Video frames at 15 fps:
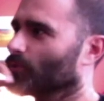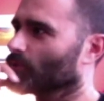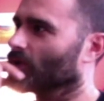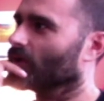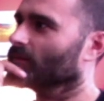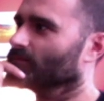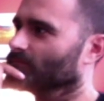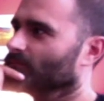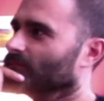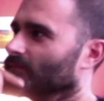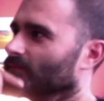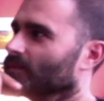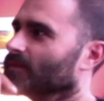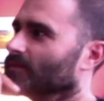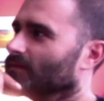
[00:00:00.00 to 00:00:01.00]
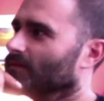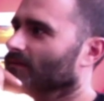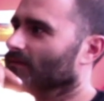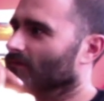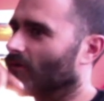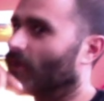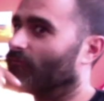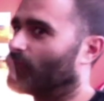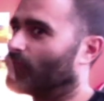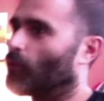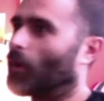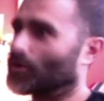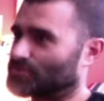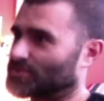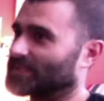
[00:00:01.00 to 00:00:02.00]
Like, I thought I
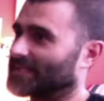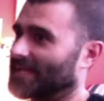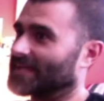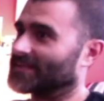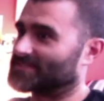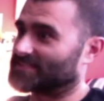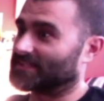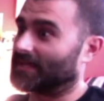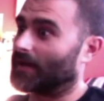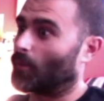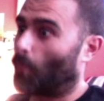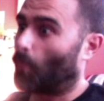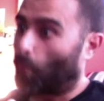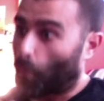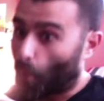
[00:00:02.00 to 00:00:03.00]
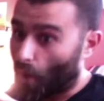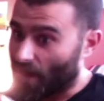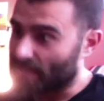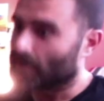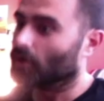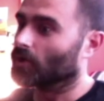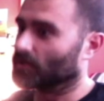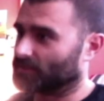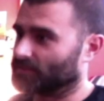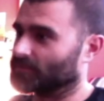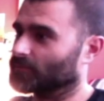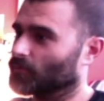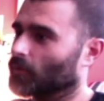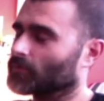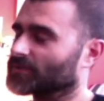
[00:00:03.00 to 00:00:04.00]
was going to get to that way earlier than
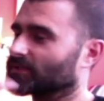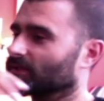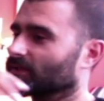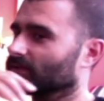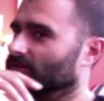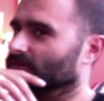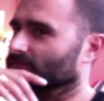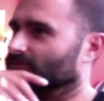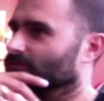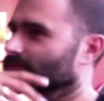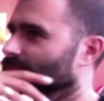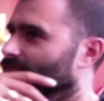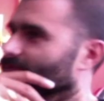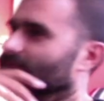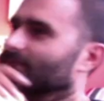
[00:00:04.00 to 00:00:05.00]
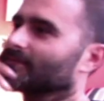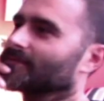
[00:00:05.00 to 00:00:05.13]
what we did, and I thought, all